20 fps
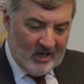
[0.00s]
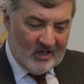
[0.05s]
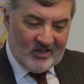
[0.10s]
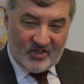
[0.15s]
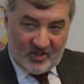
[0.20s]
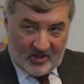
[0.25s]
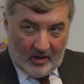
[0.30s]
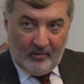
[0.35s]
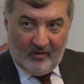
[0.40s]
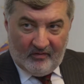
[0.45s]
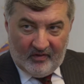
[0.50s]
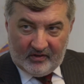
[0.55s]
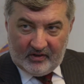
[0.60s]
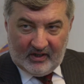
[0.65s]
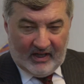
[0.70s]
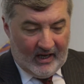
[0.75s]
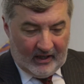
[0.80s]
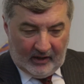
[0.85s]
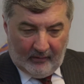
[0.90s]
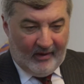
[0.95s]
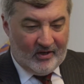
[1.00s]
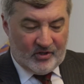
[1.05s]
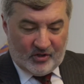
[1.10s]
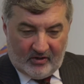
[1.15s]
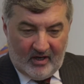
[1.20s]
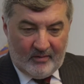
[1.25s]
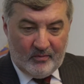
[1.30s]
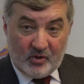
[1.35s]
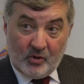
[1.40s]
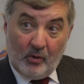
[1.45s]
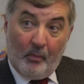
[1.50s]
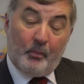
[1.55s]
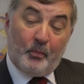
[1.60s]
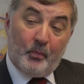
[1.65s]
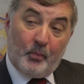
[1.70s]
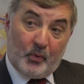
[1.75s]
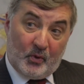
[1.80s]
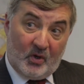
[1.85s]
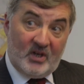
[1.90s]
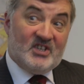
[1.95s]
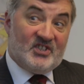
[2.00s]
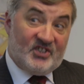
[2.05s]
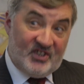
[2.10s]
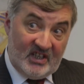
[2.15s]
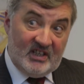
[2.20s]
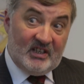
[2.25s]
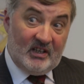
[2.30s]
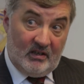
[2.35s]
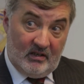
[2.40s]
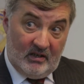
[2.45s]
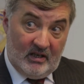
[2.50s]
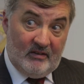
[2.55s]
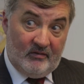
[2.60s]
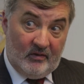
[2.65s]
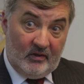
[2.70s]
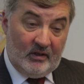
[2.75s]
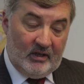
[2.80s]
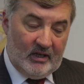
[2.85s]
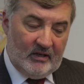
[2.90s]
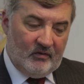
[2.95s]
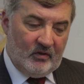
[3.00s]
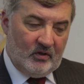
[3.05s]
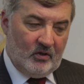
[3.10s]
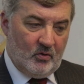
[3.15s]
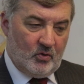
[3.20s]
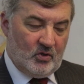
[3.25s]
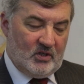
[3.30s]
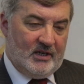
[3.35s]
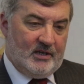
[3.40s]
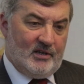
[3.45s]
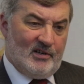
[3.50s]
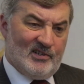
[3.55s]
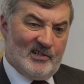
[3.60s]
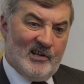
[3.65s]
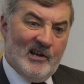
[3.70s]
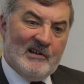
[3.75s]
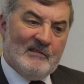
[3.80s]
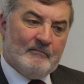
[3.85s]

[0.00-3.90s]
some of it, the Anglo-Irish Agreement, so on, preceded even those leaders.